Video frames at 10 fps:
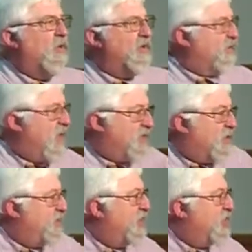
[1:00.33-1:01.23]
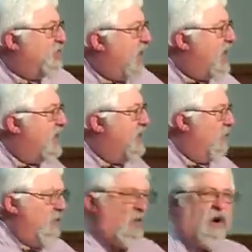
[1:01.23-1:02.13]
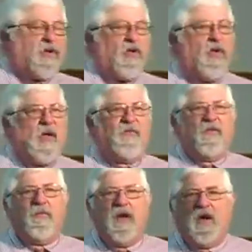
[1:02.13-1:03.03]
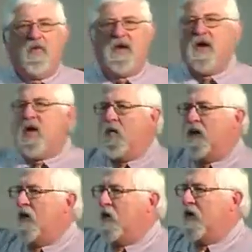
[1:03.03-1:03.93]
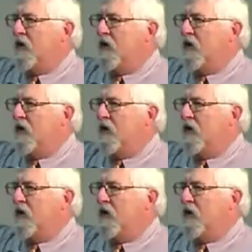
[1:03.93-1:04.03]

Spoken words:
We saw something shiny and we walked away for a minute. We